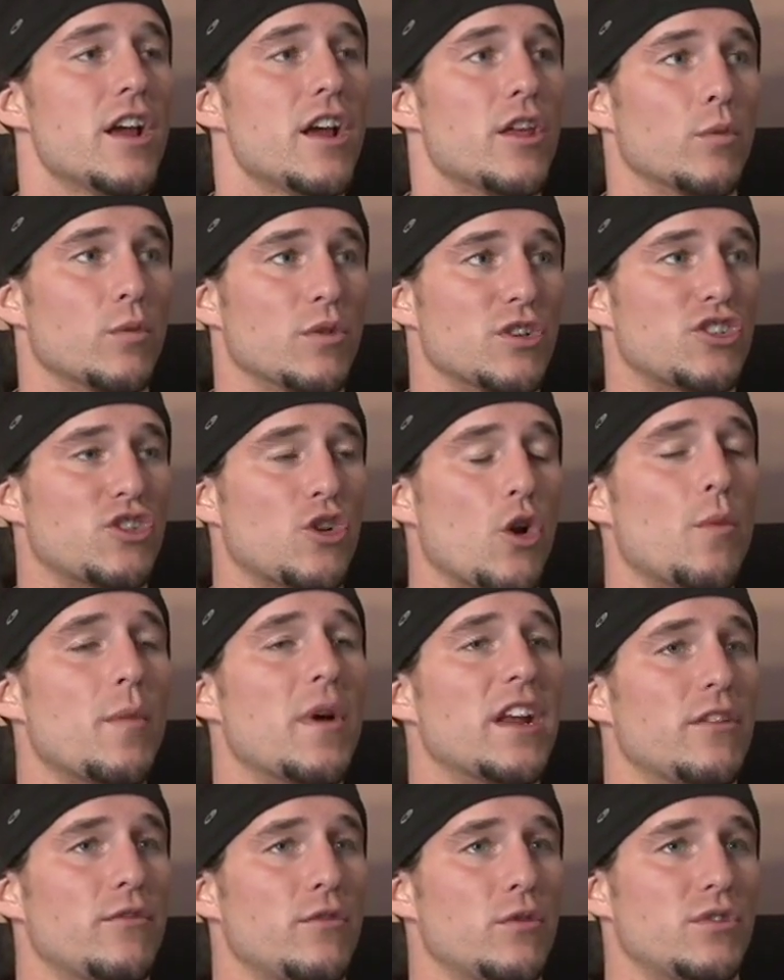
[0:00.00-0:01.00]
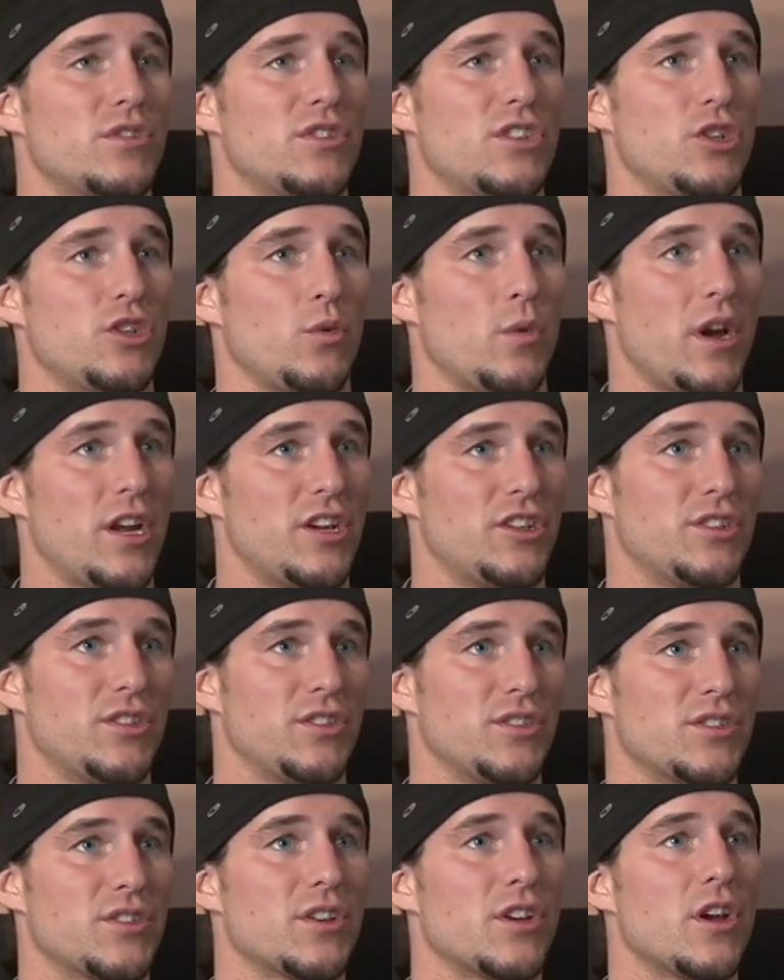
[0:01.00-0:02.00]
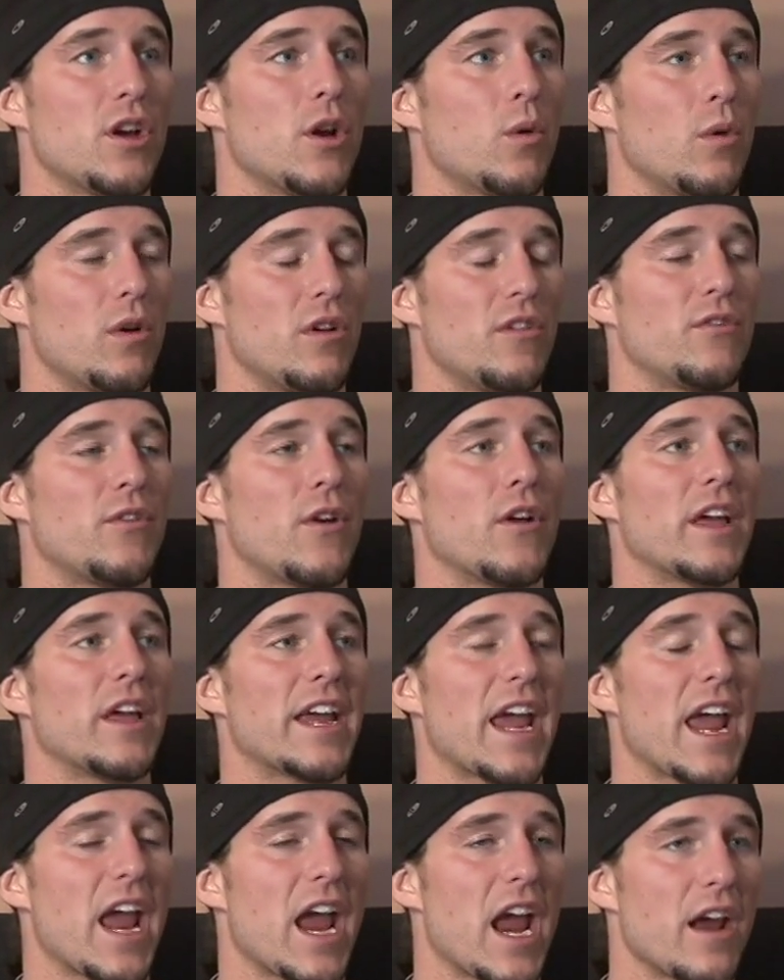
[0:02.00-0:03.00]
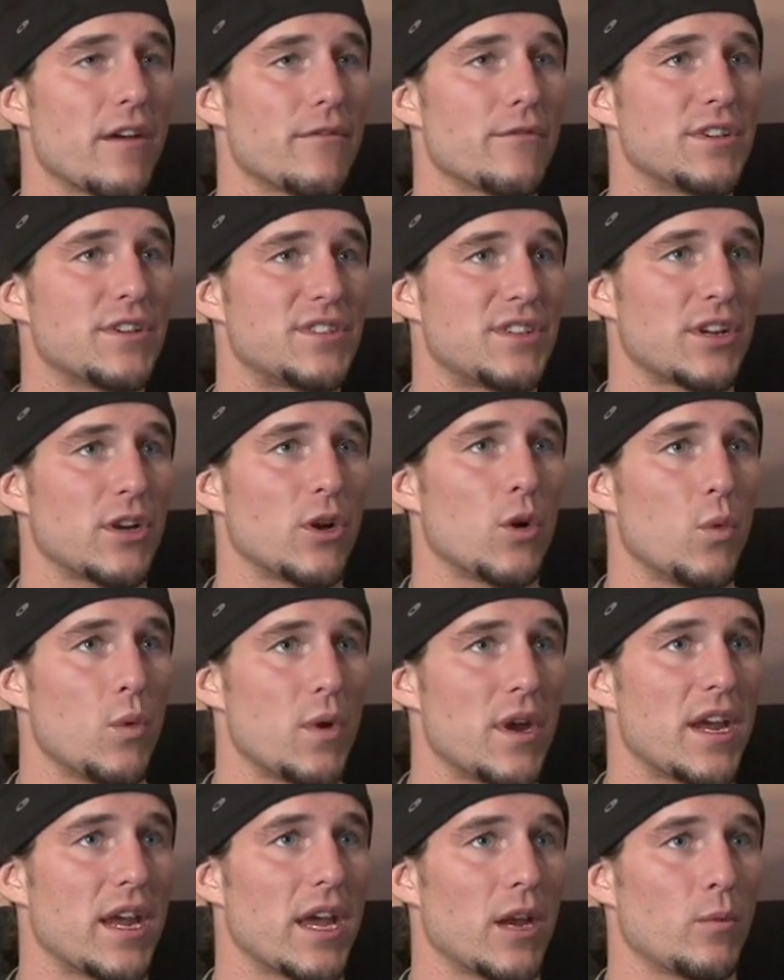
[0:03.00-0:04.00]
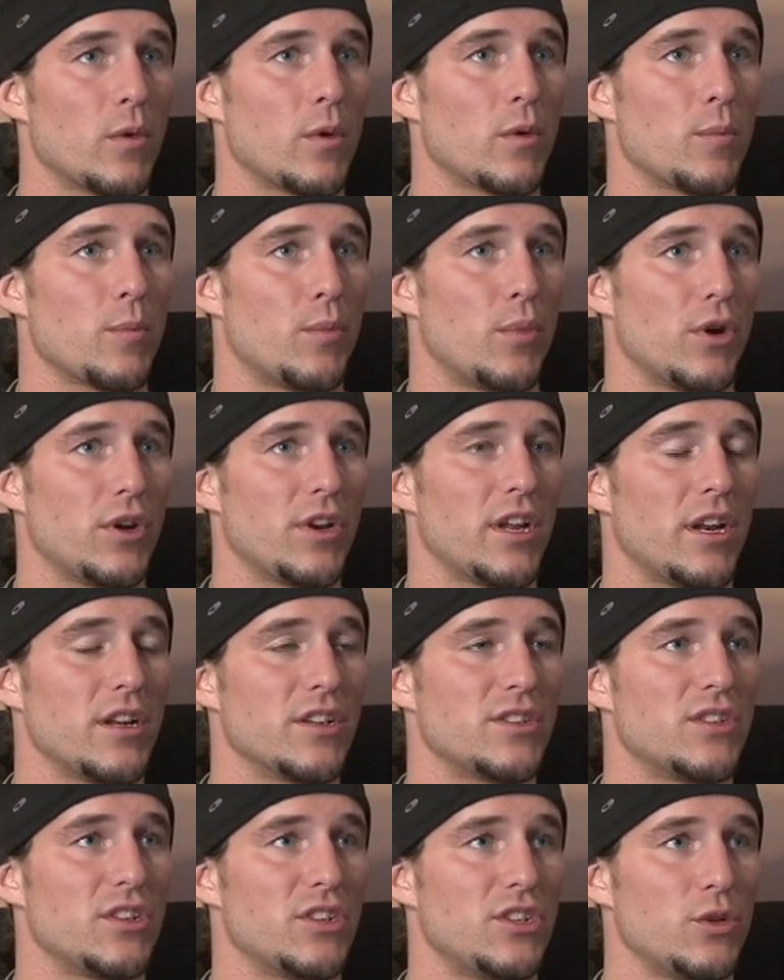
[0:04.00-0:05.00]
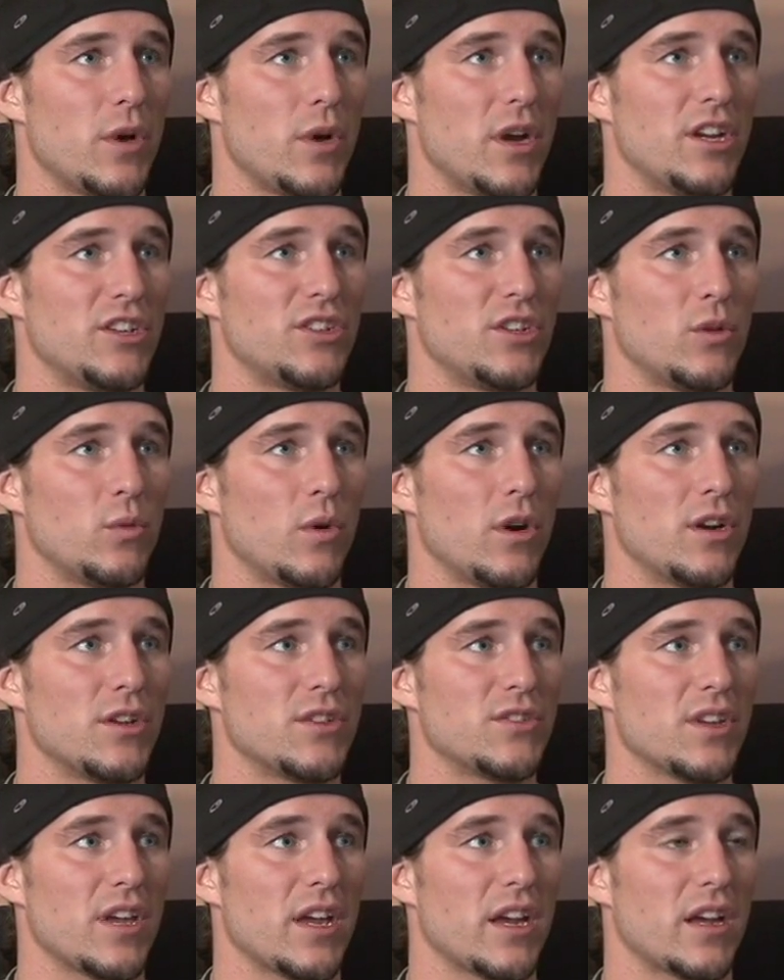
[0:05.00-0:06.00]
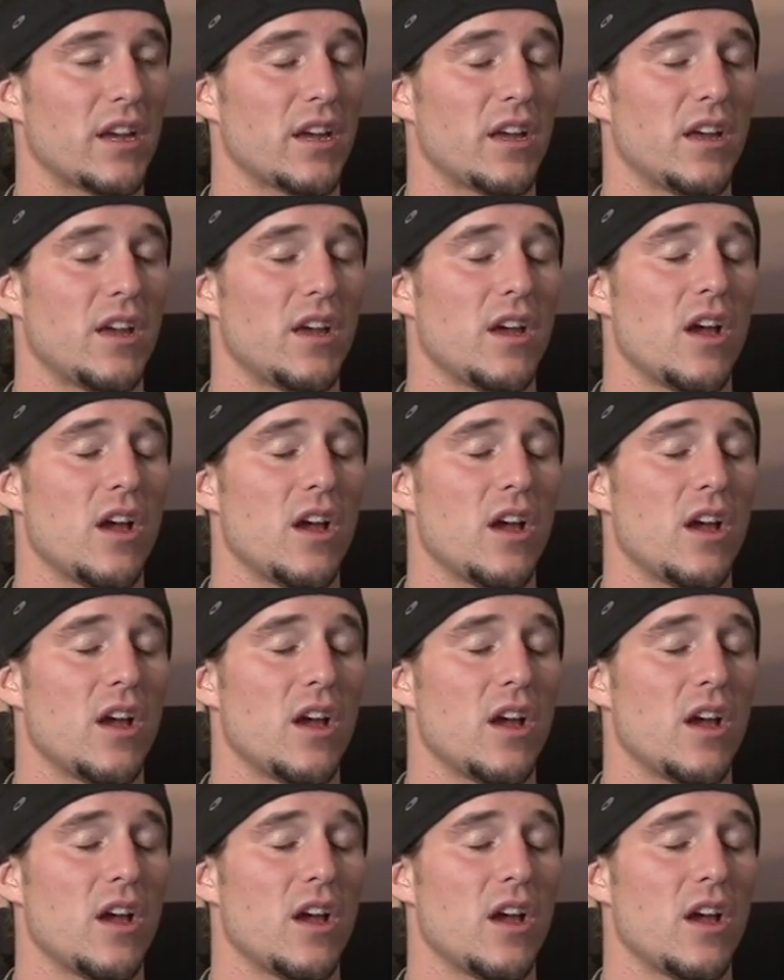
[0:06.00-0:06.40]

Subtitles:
there were so many of those situations where it felt like every single weekend we were put in a situation where it's like,